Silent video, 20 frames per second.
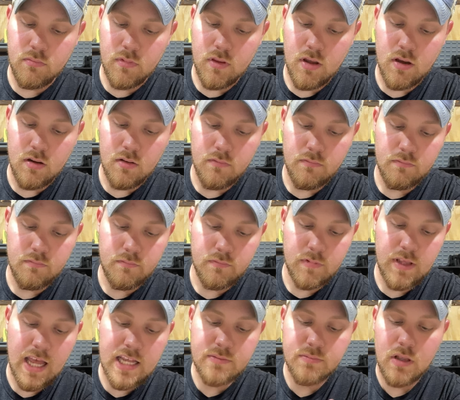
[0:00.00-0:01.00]
the
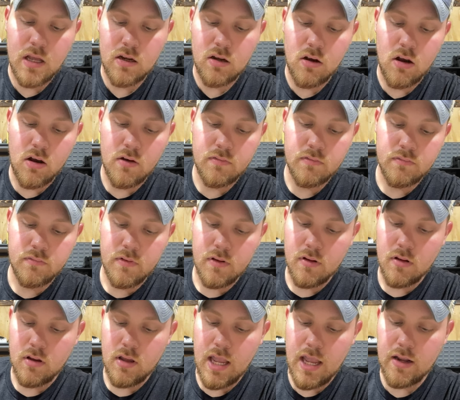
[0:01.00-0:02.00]
gas block off,
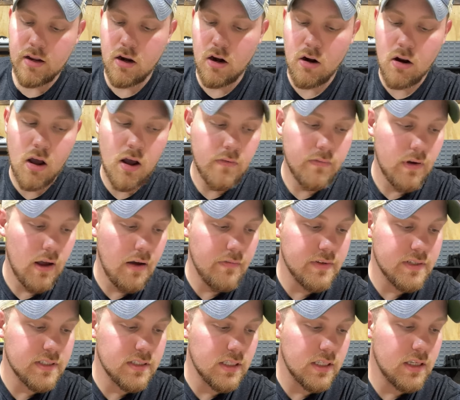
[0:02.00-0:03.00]
handguard off,
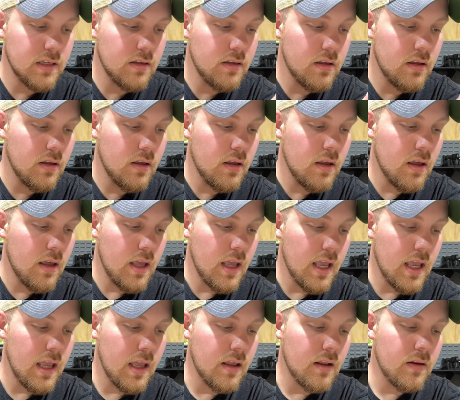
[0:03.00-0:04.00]
obviously,
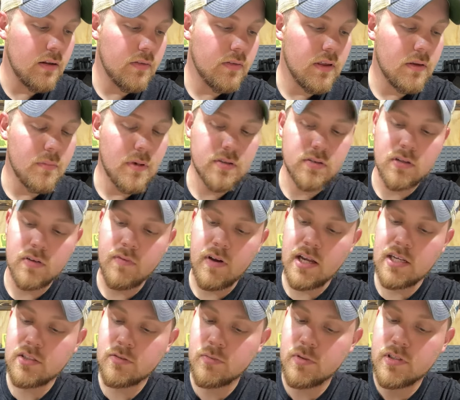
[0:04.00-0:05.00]
and the muzzle
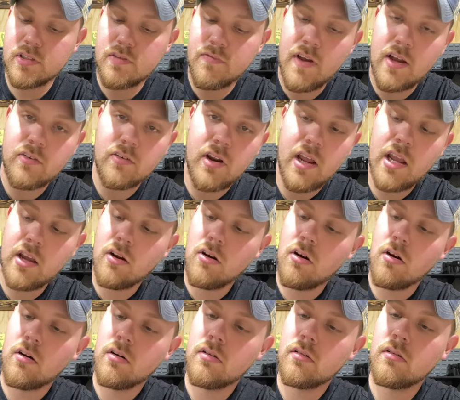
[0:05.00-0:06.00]
device, which the factory
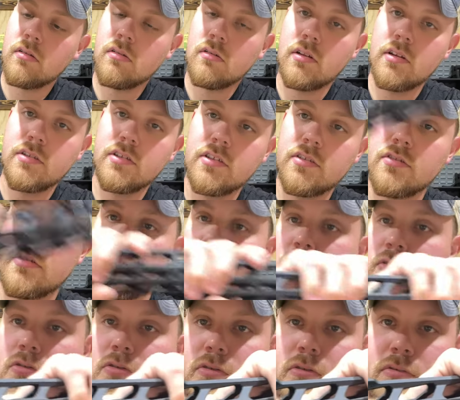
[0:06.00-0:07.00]
handguard is just two
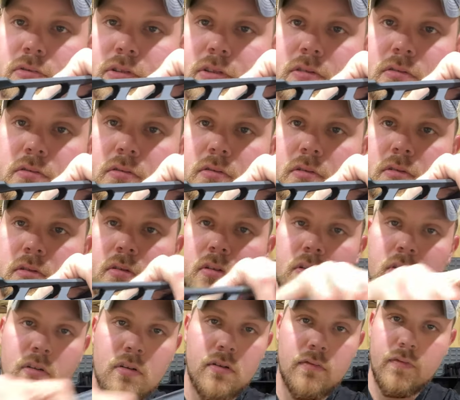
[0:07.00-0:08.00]
screws.
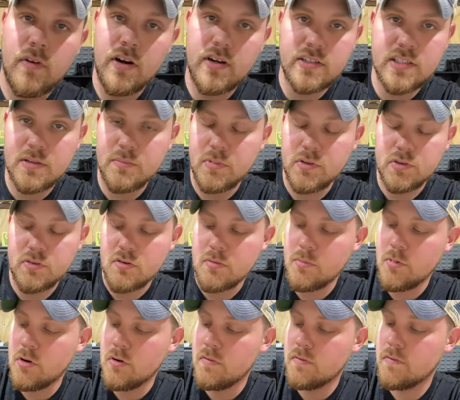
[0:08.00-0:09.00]
Very simple to
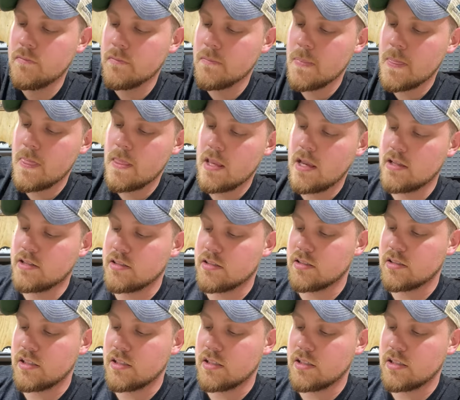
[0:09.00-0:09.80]
remove. It's a